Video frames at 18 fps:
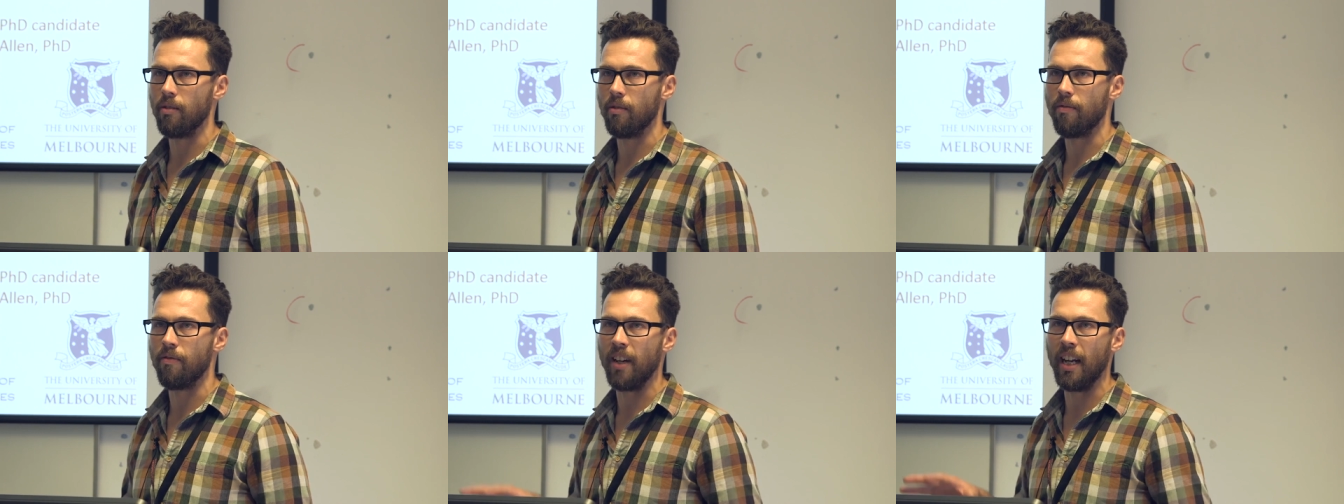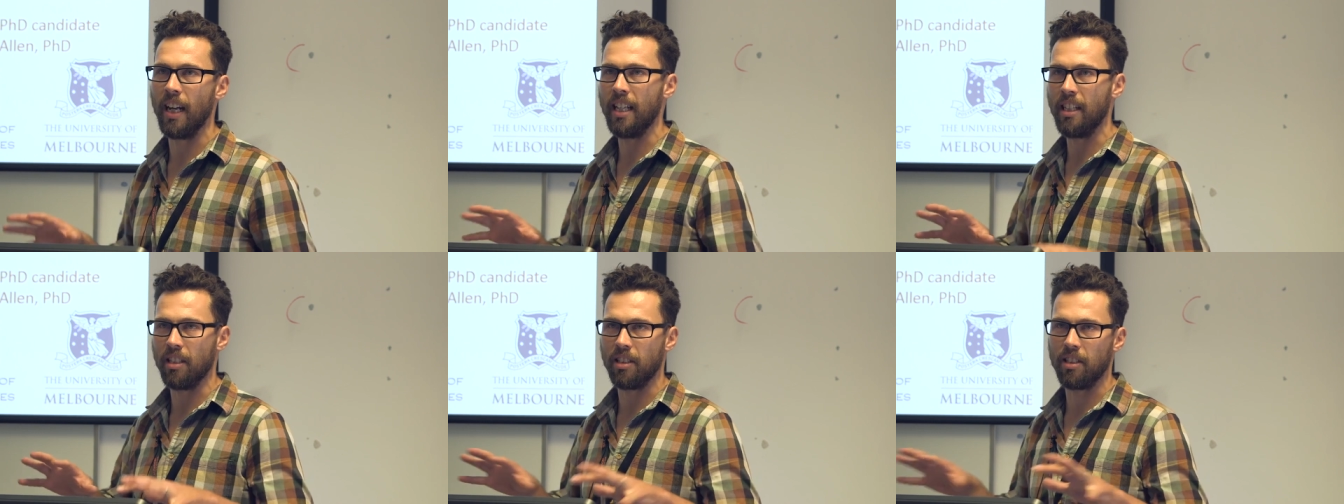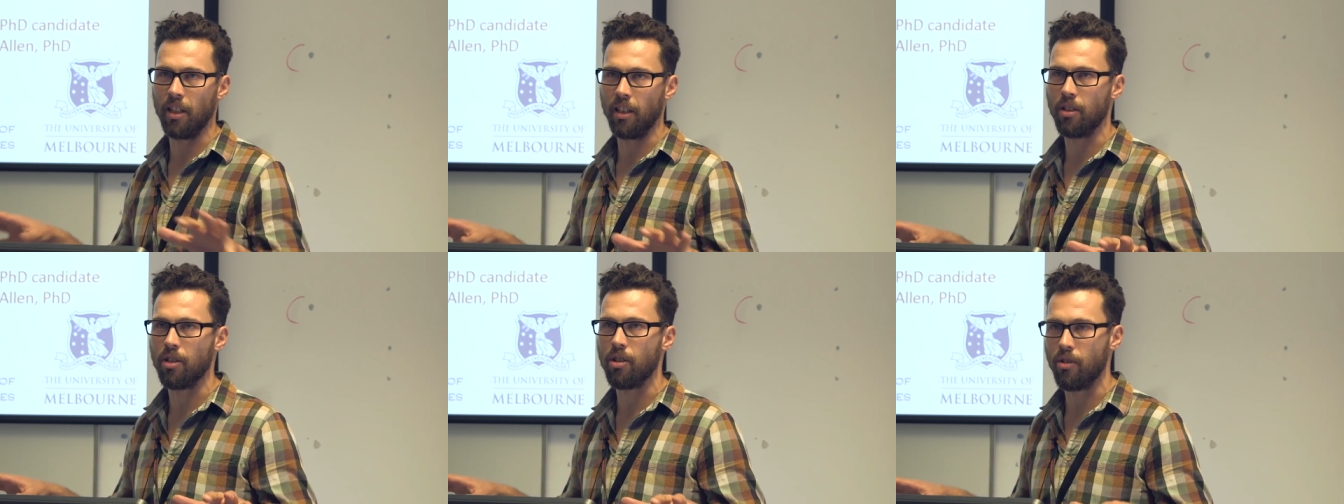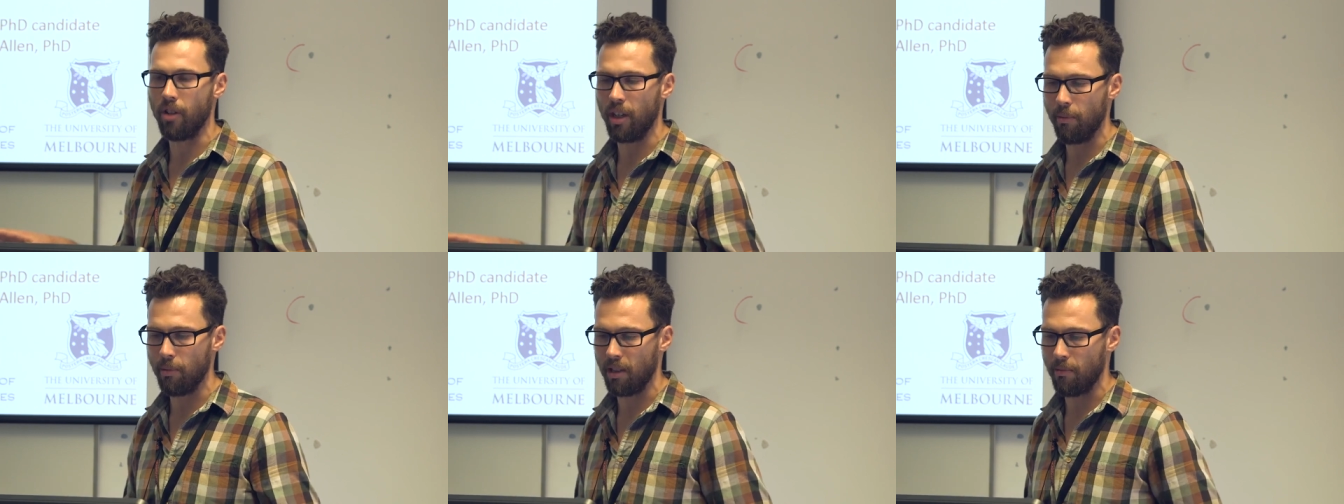fairly distinct
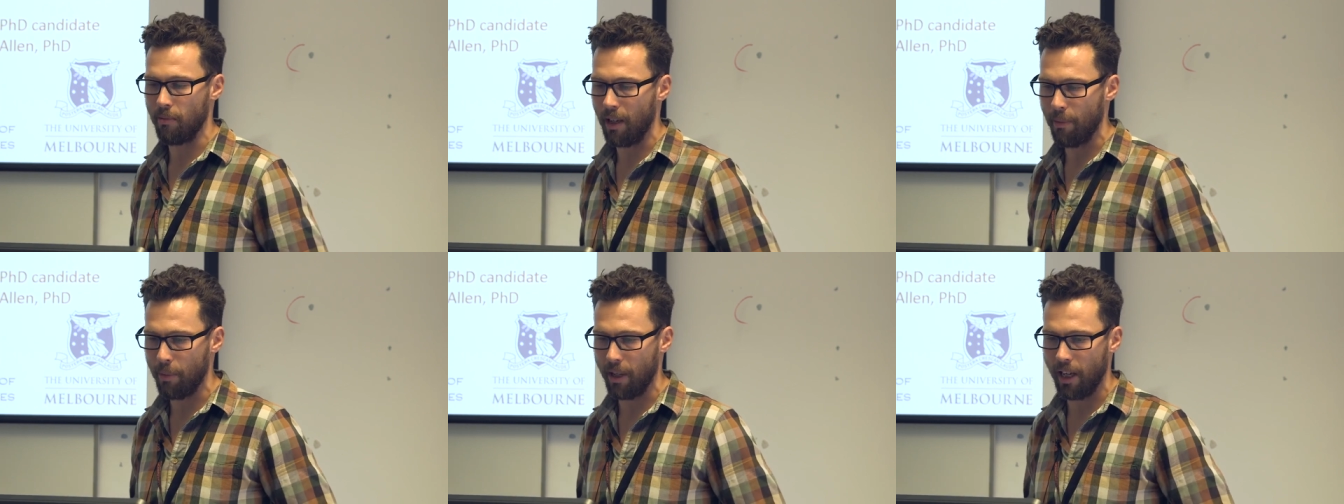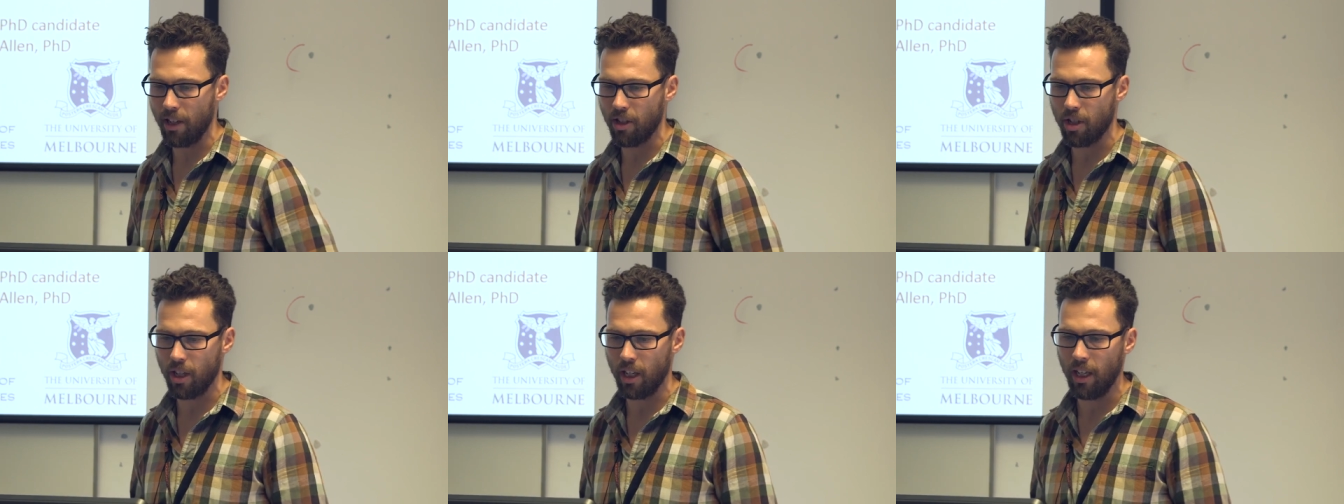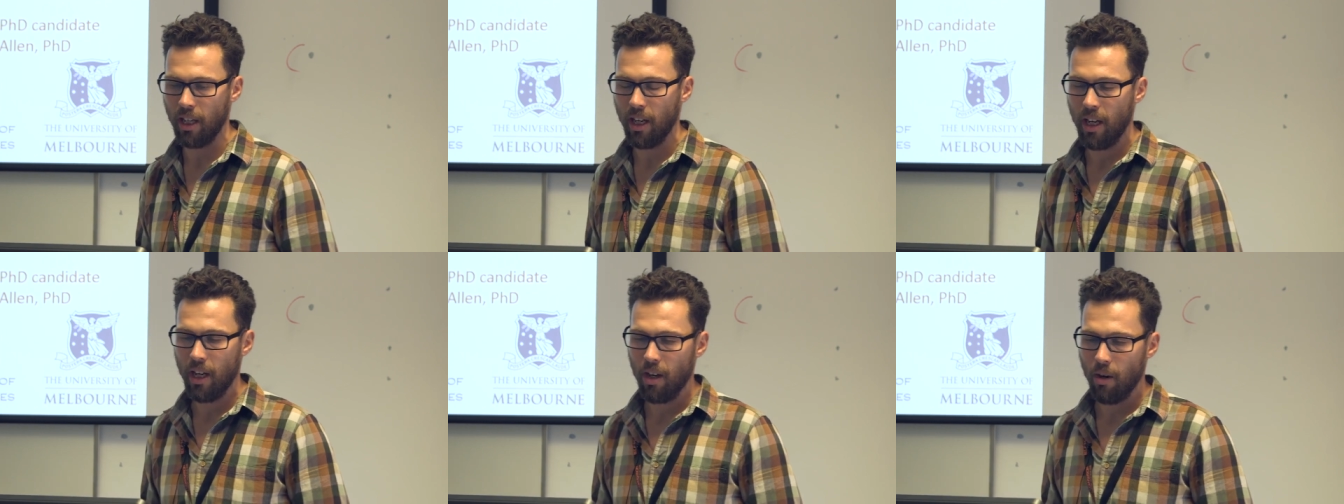streams in my PhD.